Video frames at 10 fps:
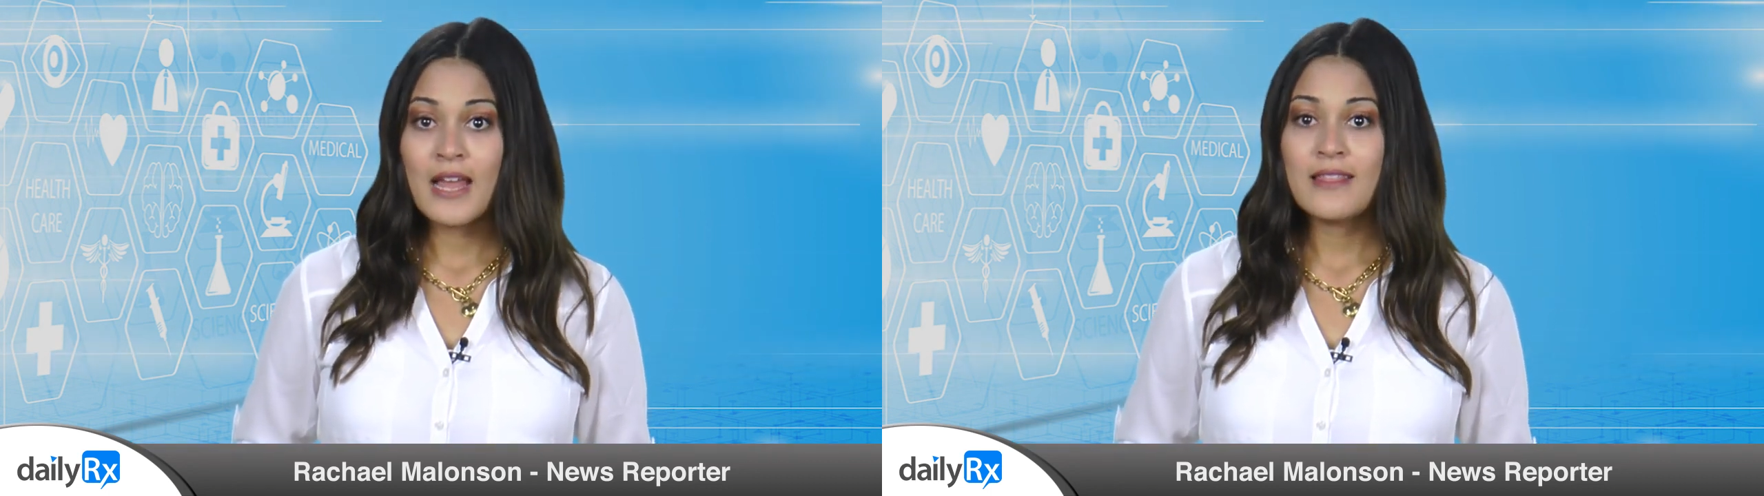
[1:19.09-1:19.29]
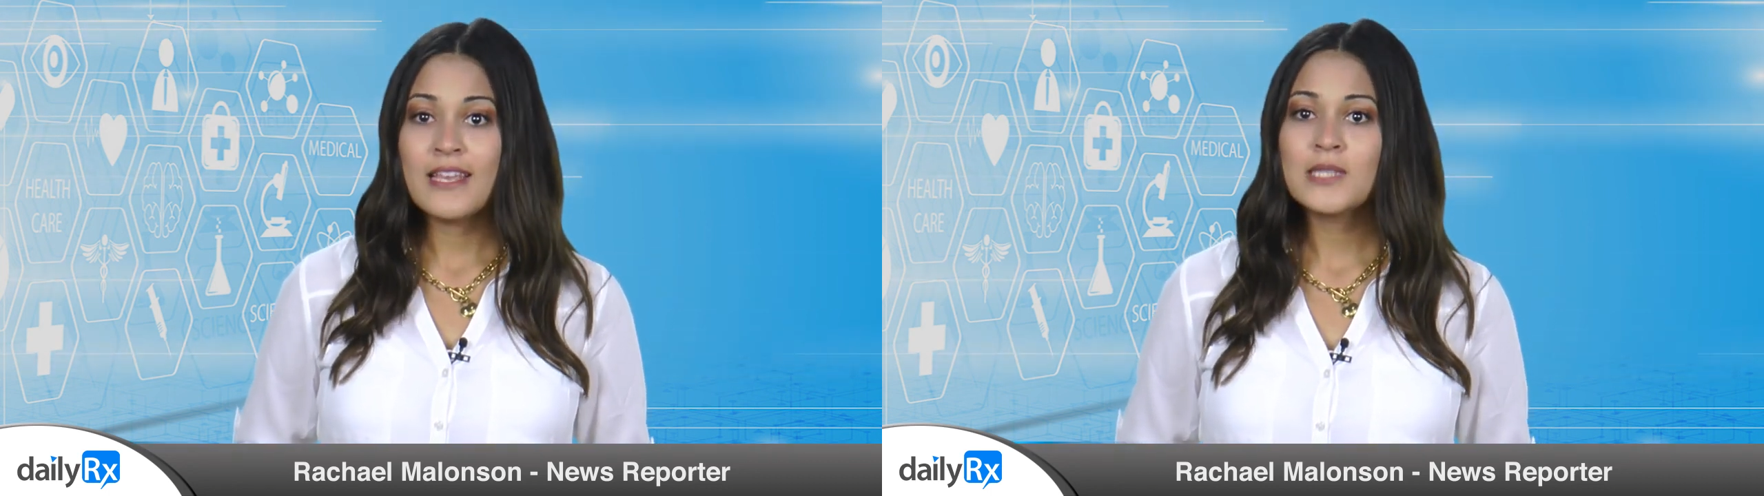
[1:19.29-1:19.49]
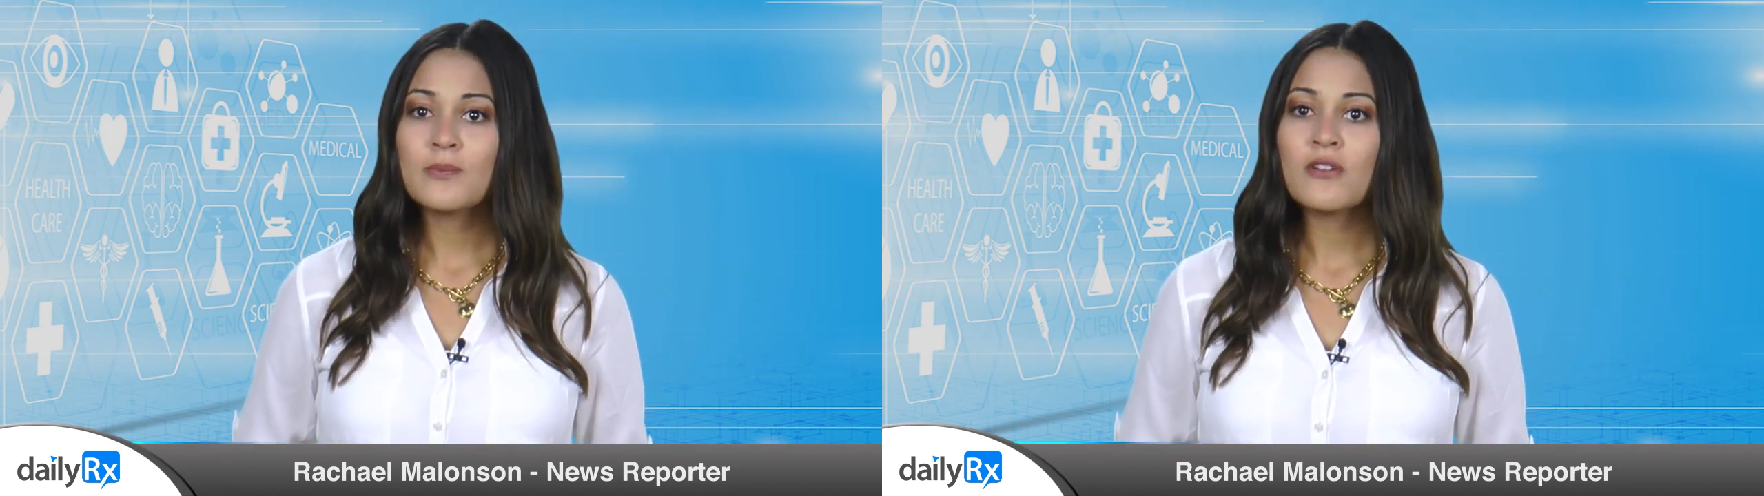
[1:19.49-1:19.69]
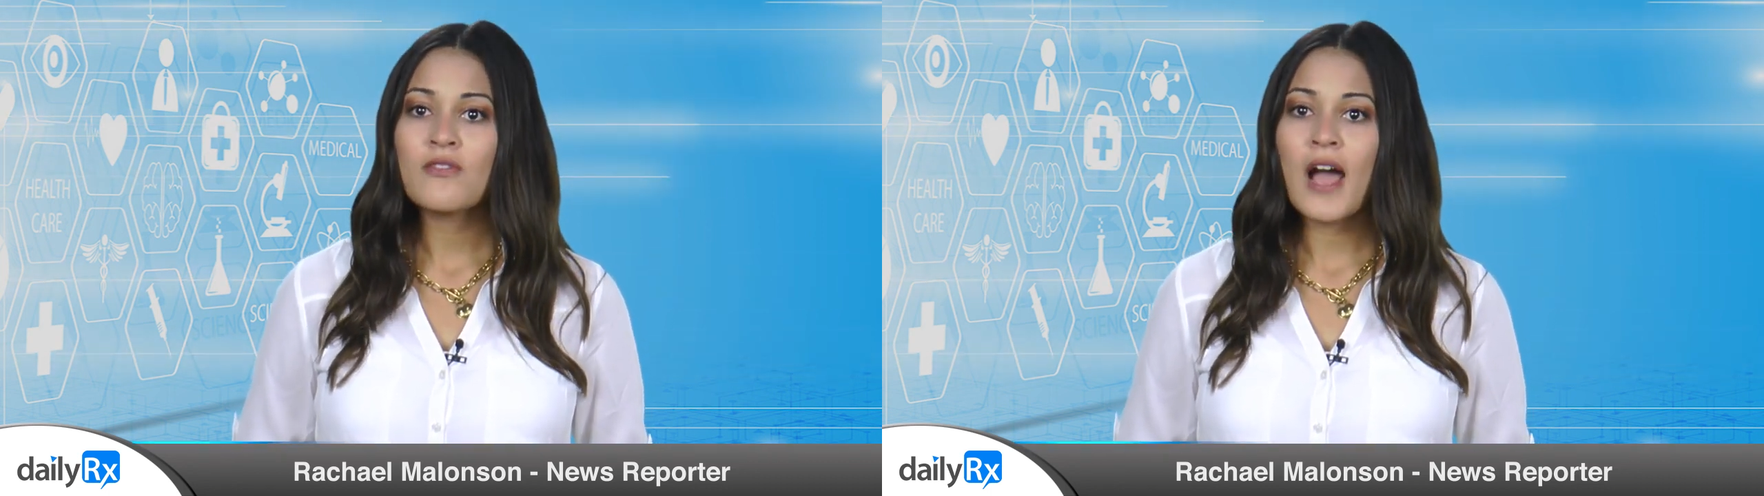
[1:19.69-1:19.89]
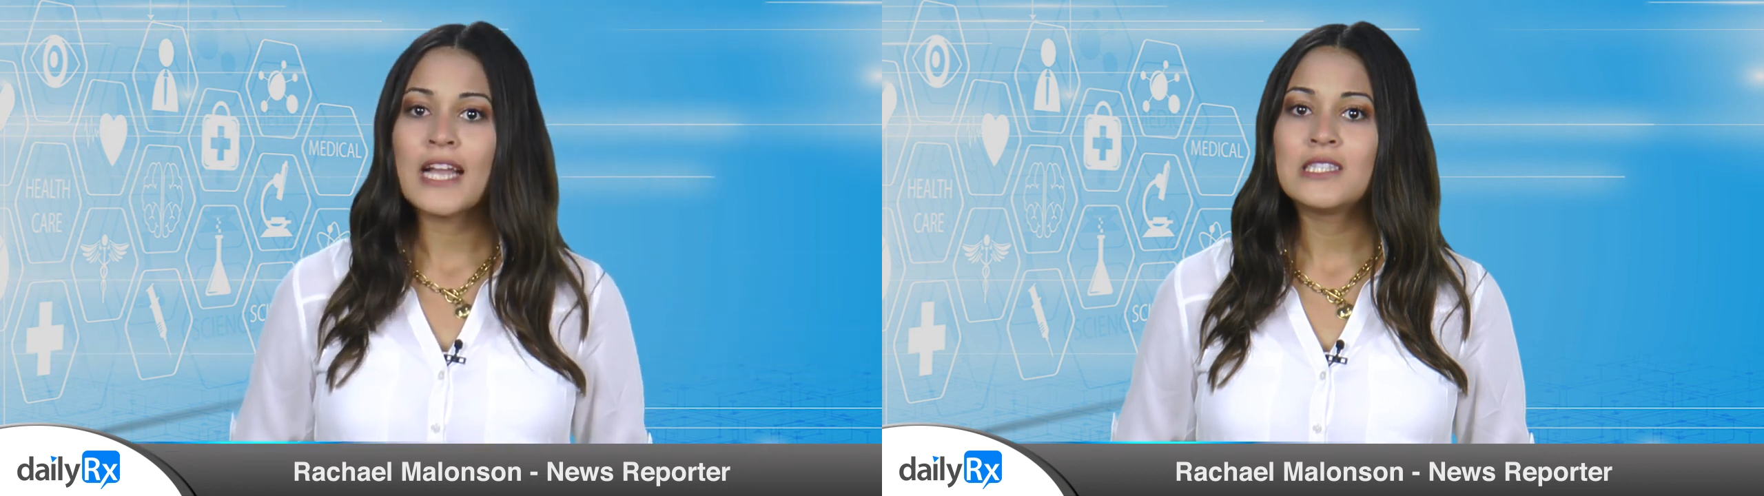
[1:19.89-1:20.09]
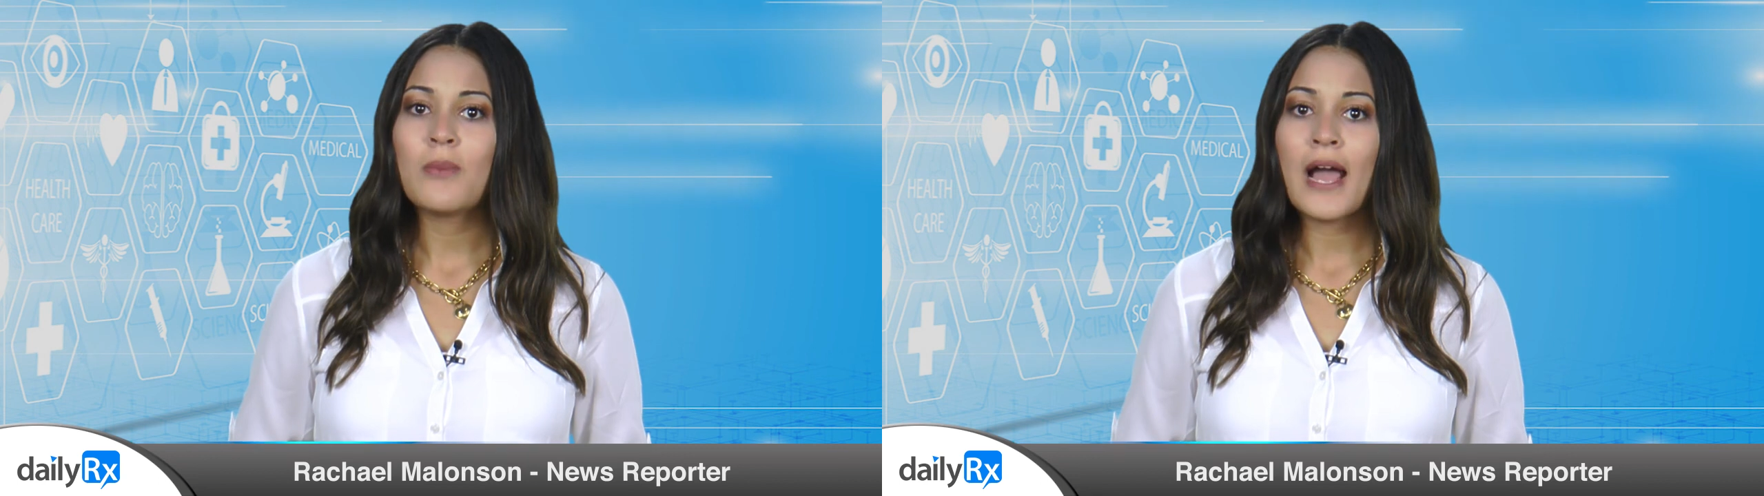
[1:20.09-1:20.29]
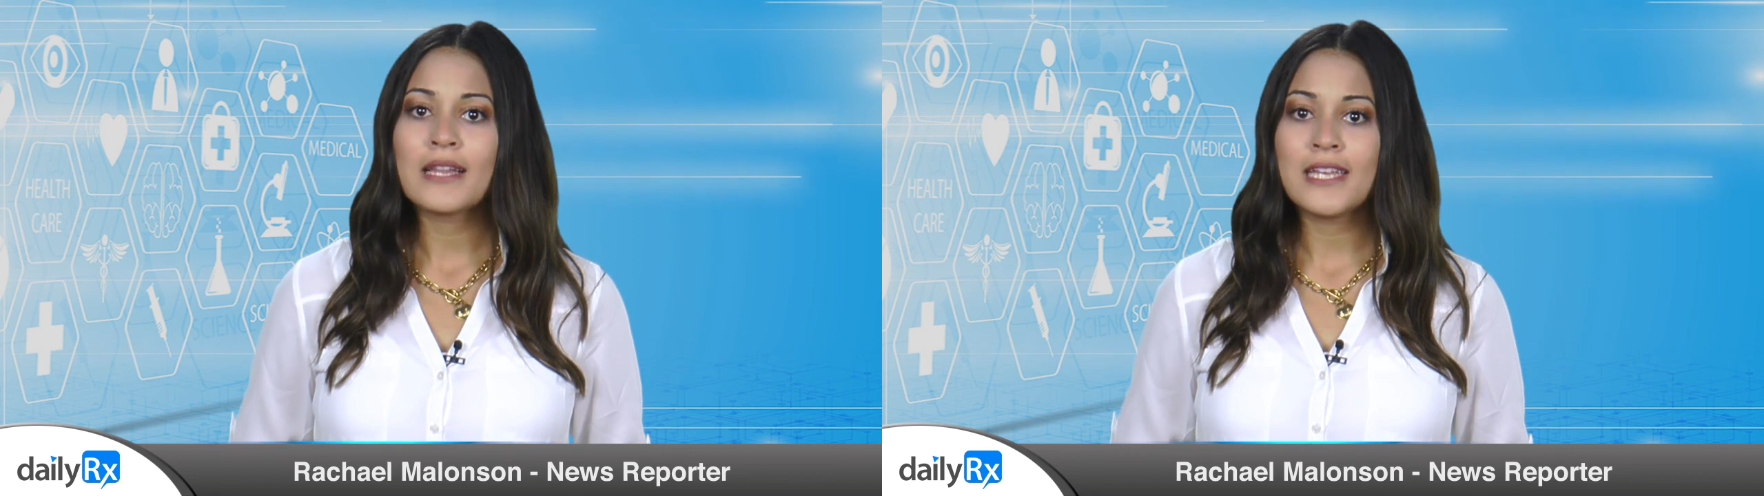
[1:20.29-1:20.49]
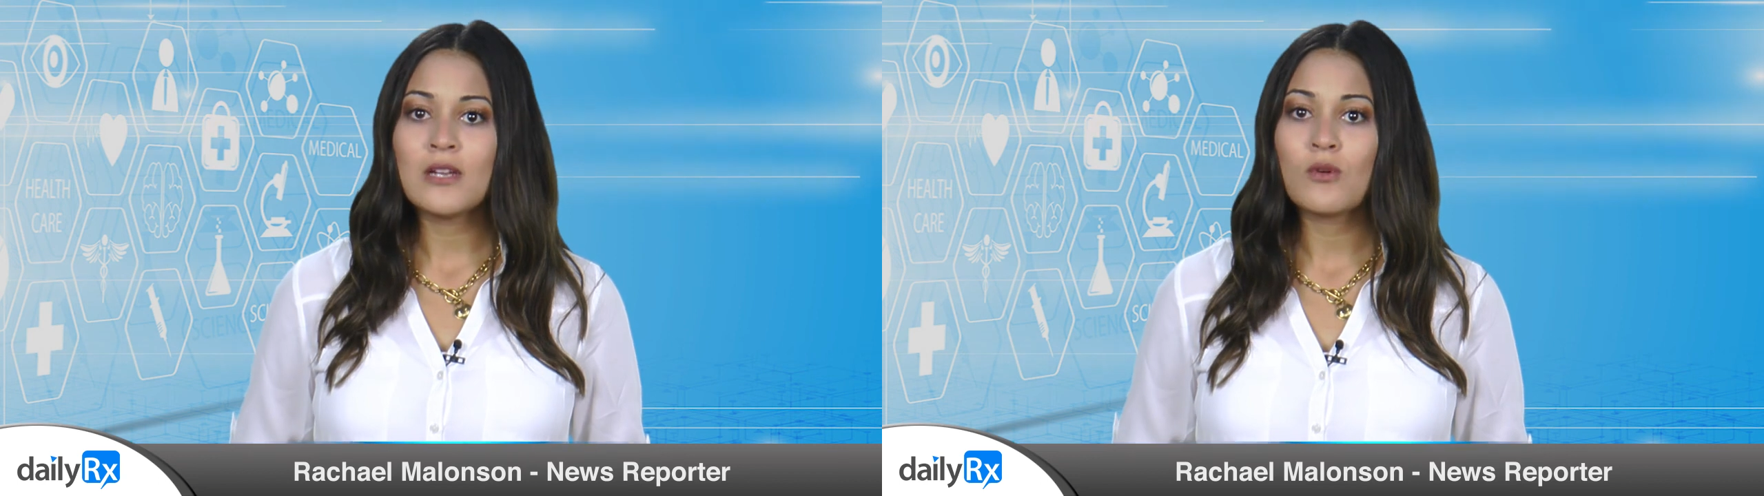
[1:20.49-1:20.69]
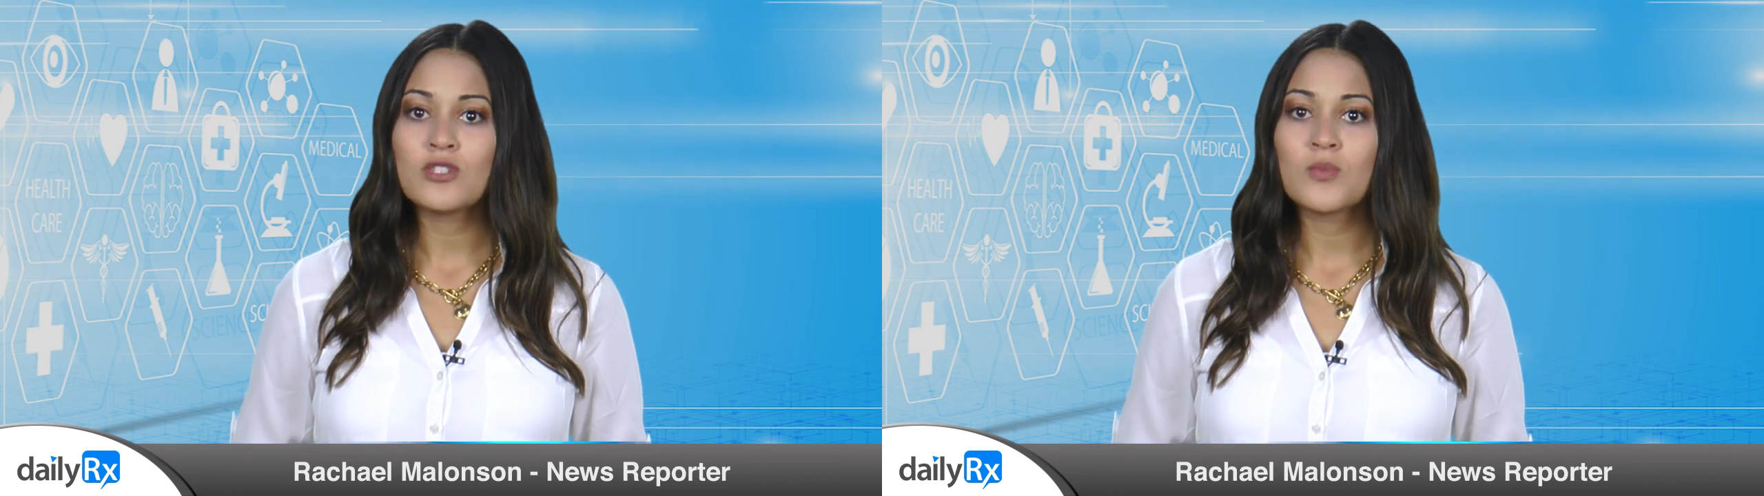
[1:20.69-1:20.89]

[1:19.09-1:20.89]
this provides bilinguals